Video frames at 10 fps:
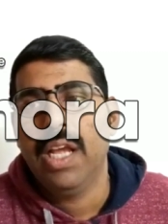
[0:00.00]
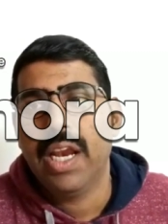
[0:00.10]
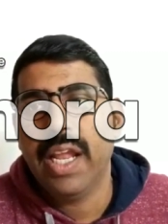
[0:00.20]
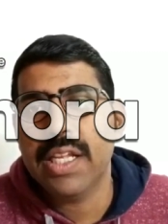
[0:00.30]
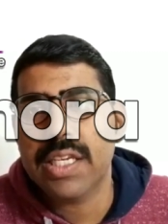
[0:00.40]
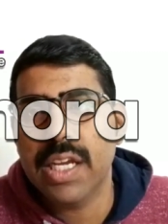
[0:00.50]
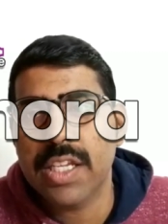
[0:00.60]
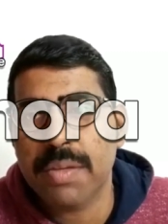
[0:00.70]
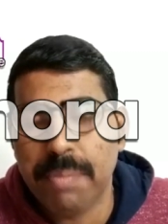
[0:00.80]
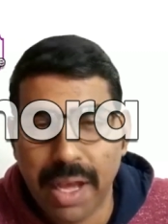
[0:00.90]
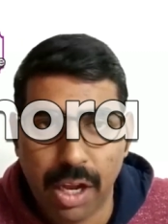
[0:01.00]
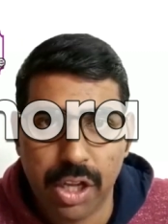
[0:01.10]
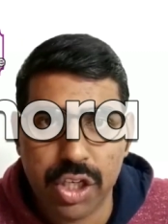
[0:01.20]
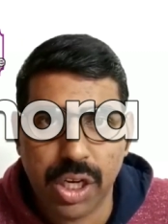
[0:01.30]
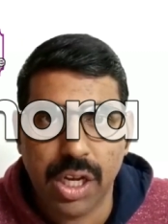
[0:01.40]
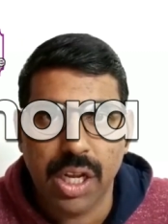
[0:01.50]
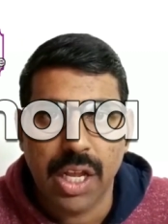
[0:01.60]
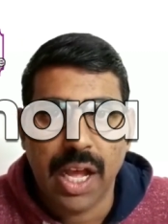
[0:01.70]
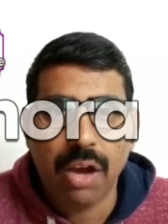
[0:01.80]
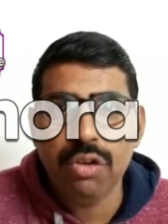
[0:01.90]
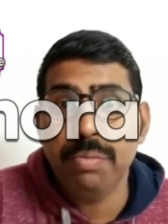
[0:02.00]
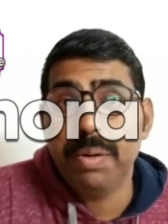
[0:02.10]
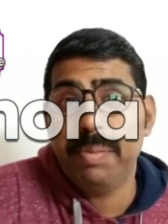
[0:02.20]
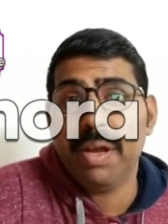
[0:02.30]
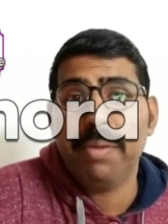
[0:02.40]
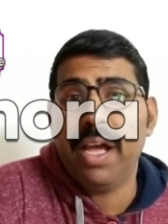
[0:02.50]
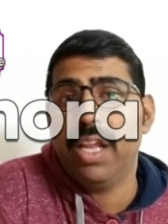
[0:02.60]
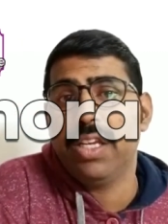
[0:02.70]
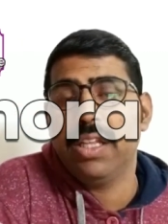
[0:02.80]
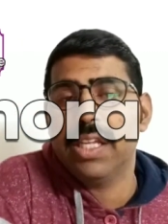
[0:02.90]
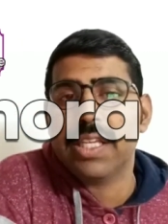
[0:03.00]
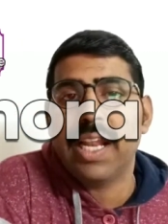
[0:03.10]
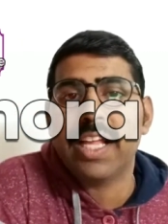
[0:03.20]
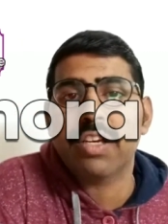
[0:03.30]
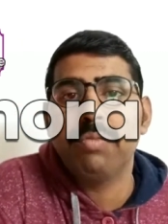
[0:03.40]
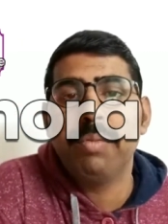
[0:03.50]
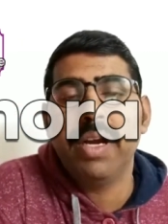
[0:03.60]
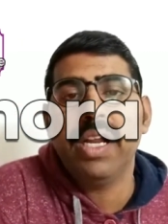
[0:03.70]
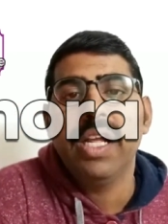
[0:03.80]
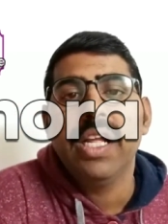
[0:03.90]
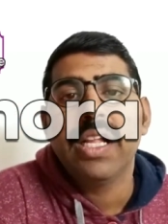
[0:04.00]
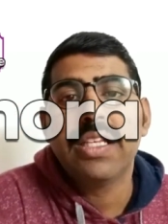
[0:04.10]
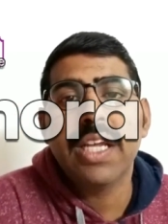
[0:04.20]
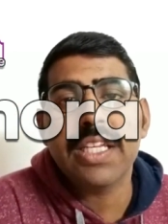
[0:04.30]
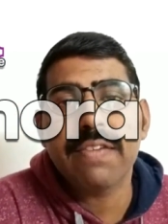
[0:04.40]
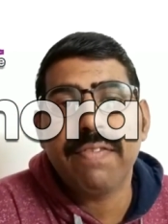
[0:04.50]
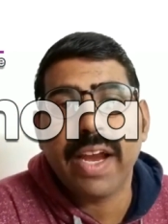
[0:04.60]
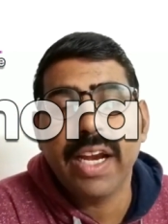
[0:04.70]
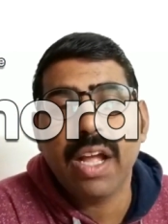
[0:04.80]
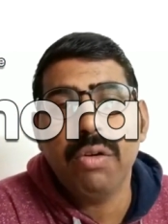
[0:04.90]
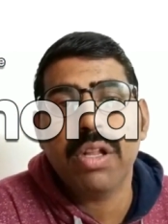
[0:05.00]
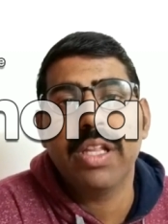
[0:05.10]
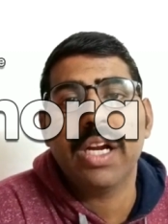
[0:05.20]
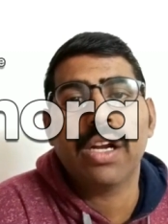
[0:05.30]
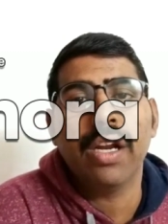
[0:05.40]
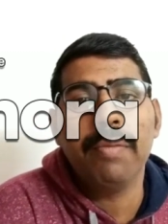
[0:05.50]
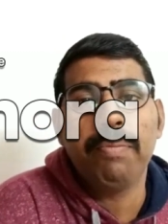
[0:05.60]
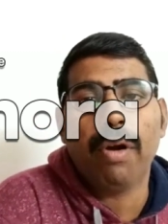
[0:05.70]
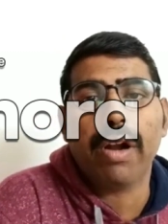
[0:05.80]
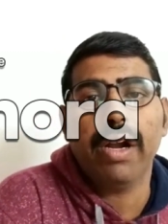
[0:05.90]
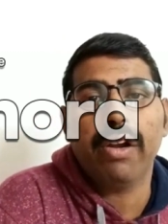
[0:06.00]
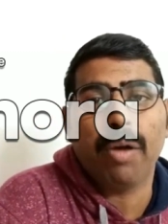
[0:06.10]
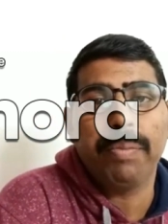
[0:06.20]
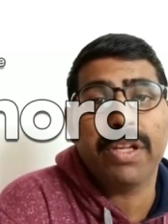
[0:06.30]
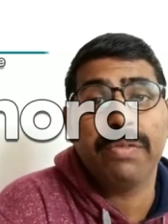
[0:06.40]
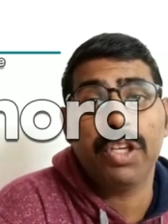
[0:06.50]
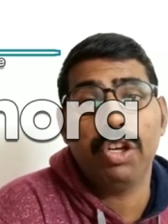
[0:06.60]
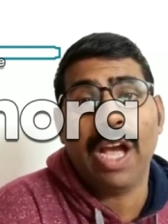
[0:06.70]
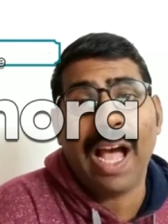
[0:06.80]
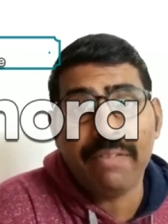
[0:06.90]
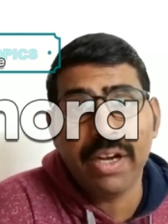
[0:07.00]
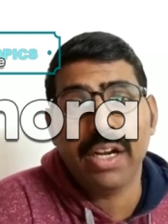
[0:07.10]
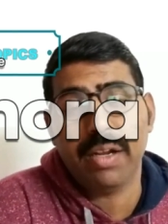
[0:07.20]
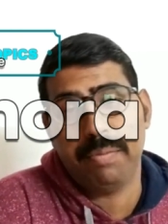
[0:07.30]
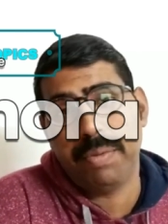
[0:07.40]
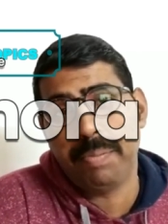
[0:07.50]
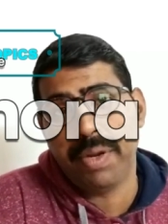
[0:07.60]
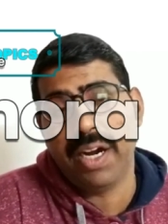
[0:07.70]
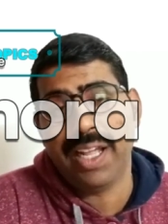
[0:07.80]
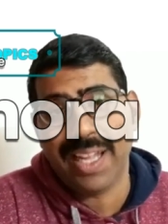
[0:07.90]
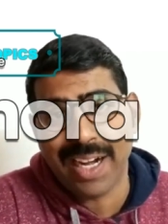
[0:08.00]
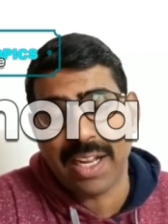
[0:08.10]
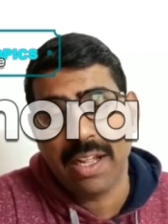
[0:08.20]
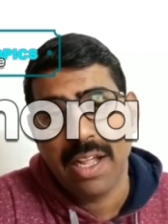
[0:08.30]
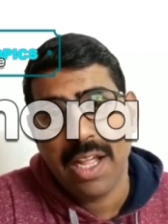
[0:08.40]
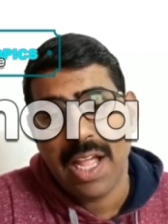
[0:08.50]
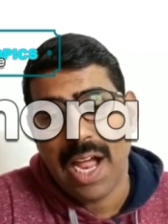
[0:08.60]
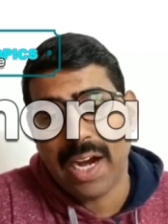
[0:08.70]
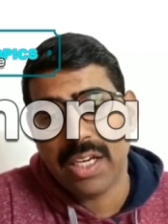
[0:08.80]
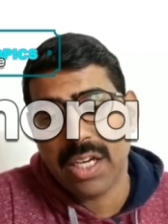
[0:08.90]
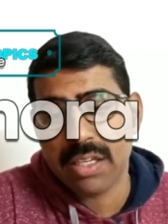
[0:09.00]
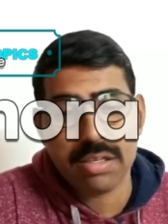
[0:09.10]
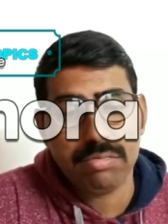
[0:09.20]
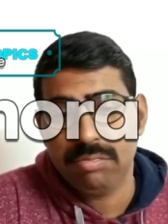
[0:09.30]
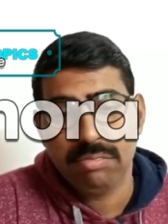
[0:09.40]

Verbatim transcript: Next is biology how to prepare biology in this last moment just find out the important topics which you haven't prepared yet and just